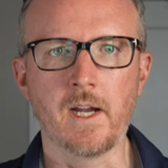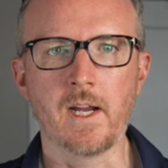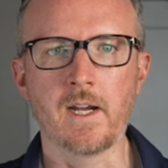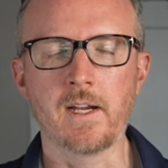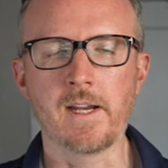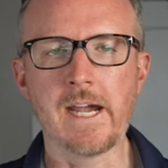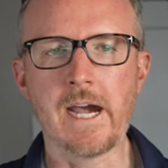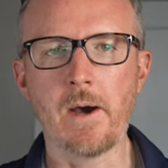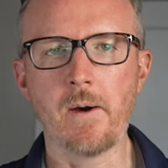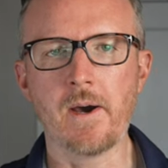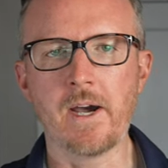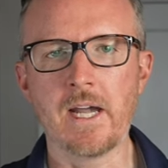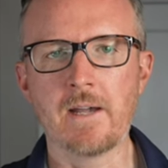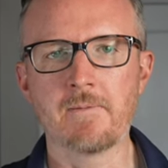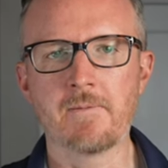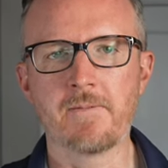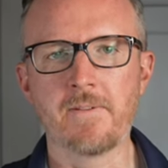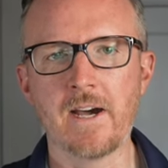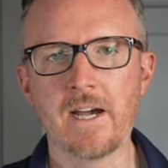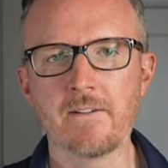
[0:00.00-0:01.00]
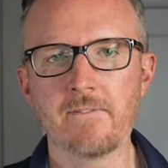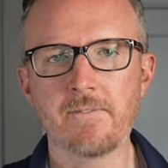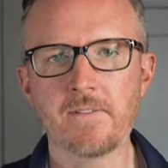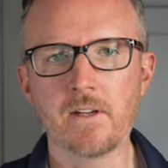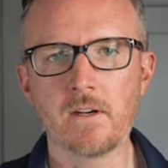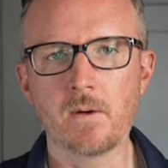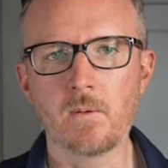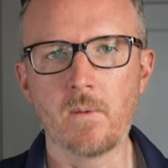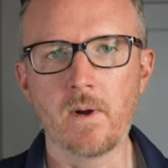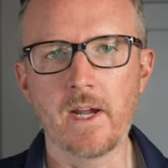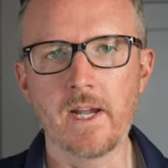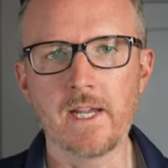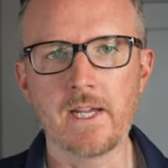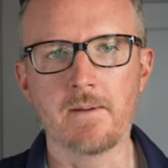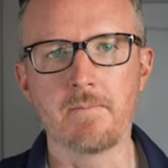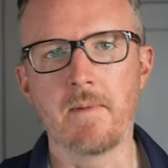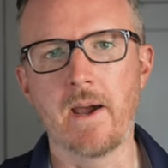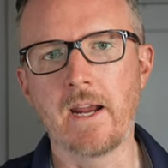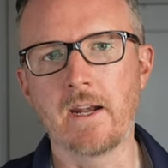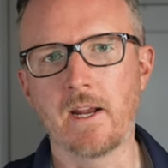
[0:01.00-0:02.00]
And now I am 5 feet away.
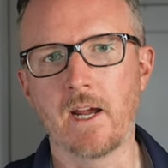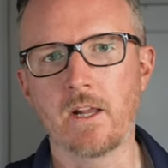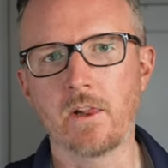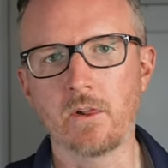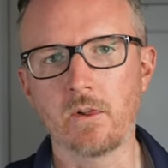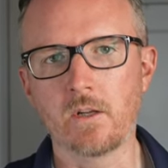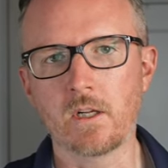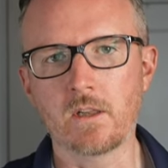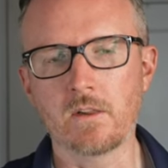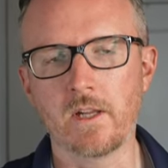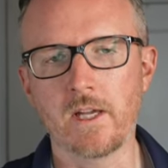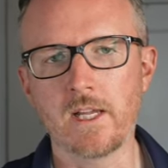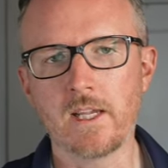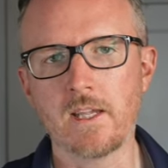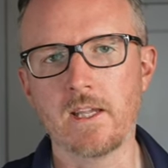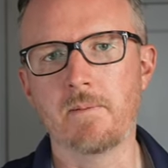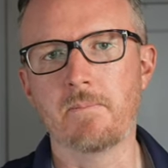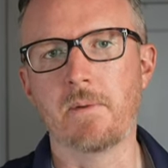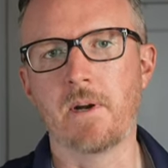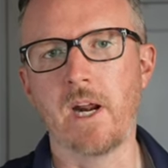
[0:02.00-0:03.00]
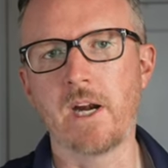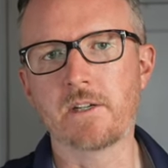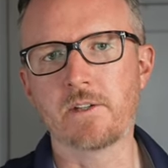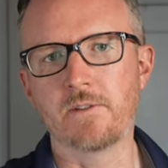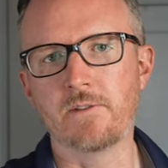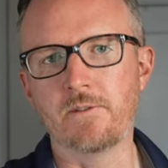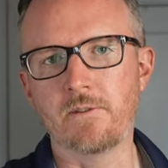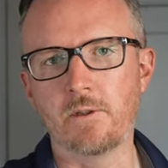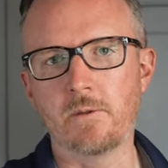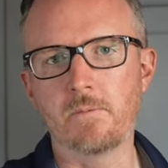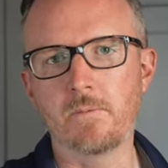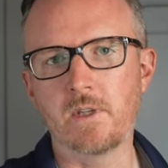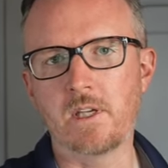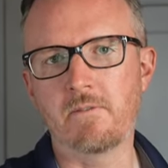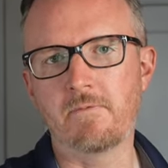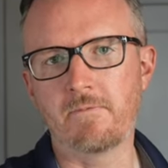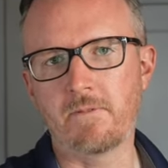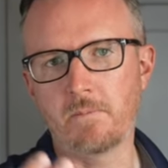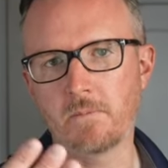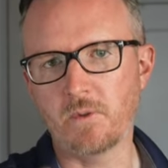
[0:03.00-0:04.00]
It might not look like it, but I just zoomed
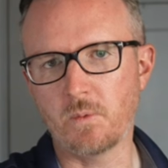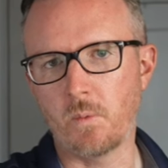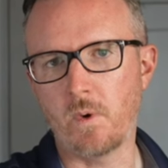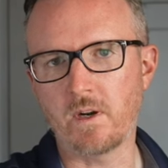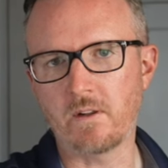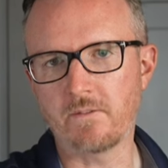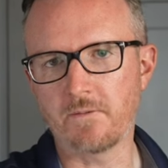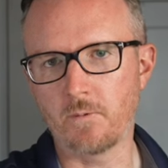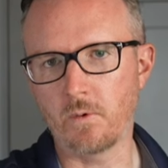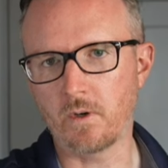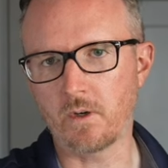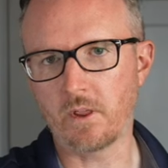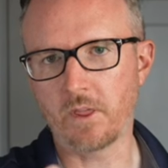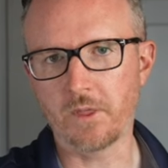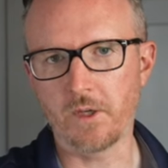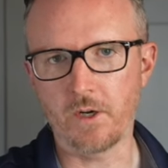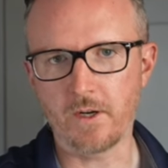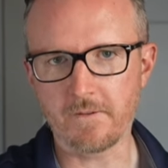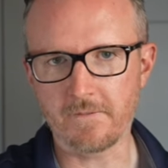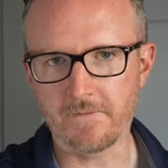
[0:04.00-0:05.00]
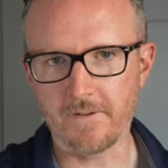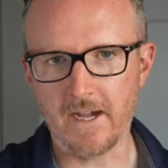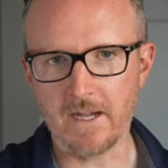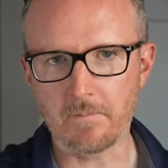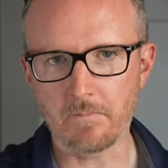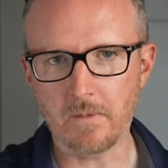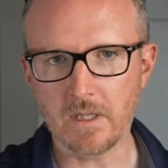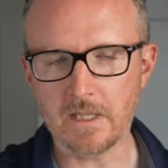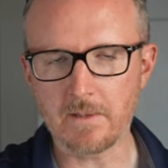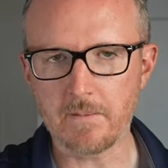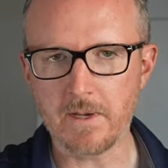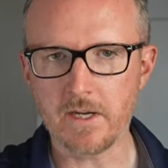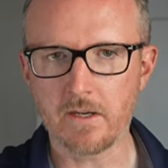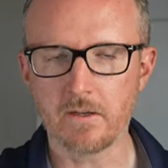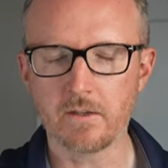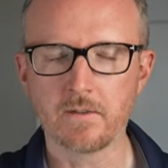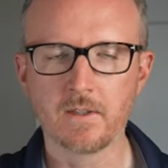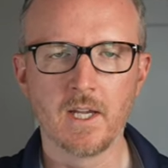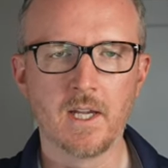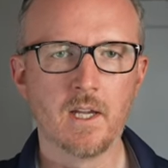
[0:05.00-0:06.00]
in from 24 to 35
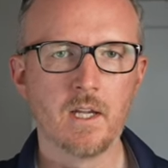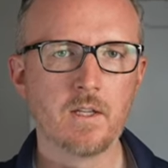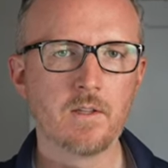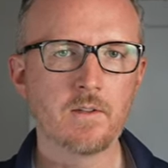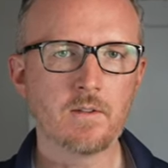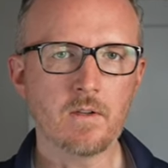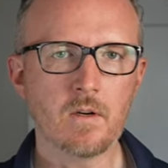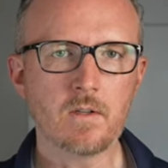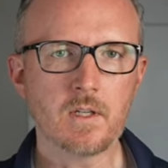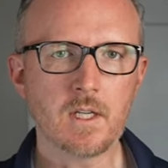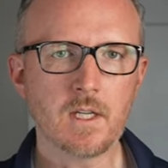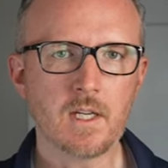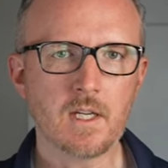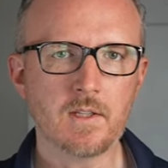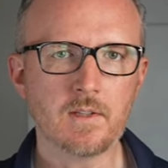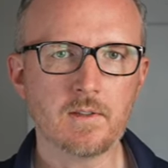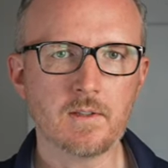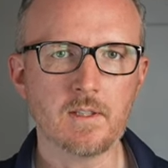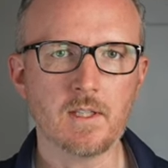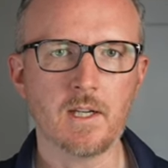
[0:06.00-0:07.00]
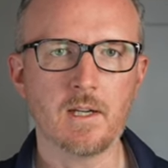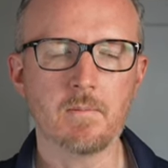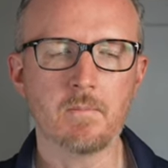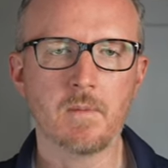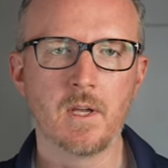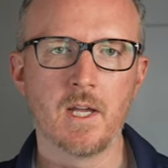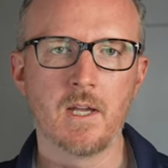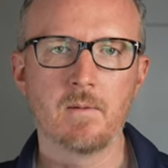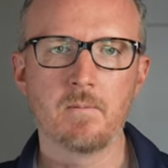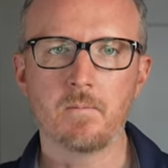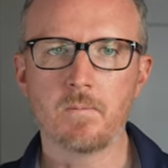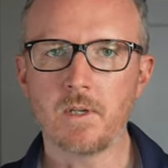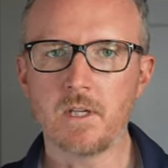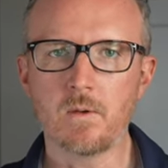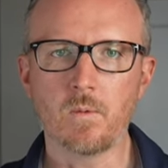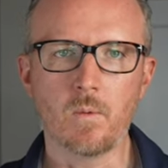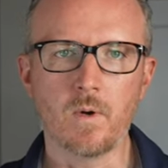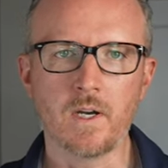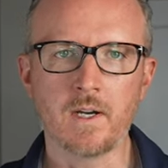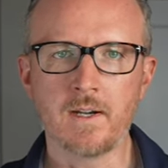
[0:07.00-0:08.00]
millimeters. Sony ECM
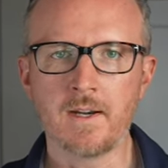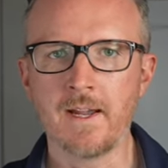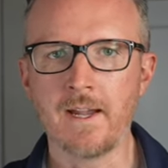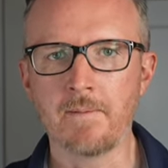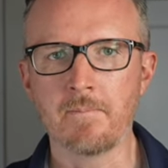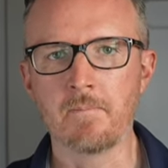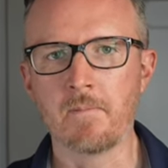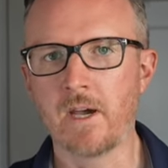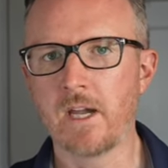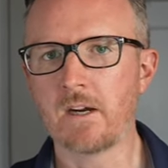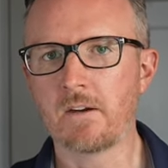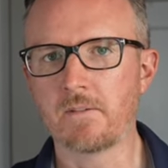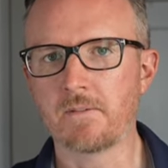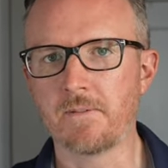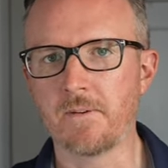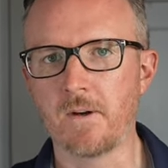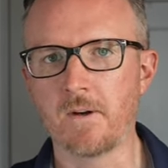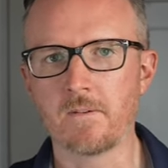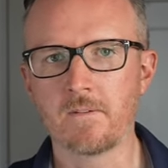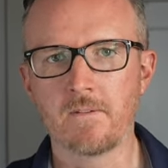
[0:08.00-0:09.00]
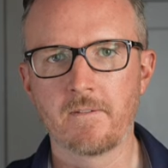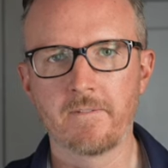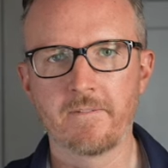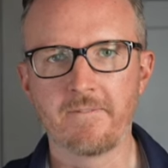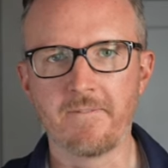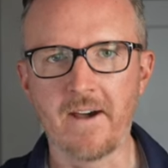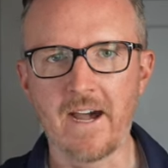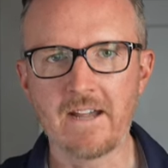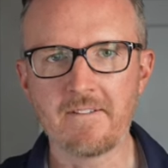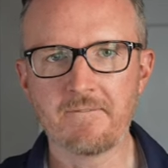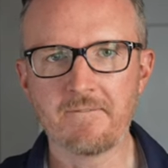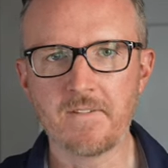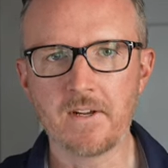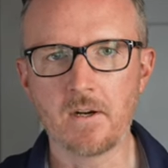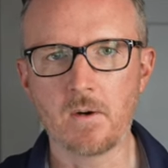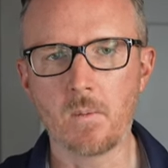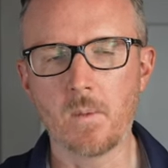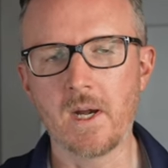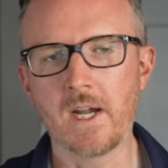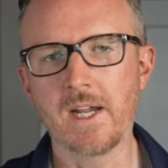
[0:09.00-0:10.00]
B1M microphone, 5 feet
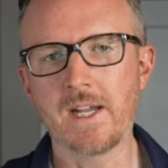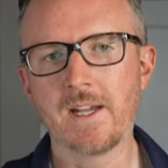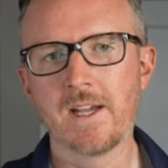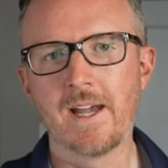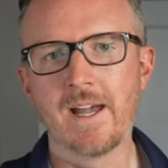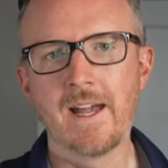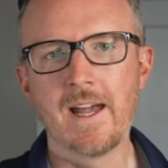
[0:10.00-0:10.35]
away.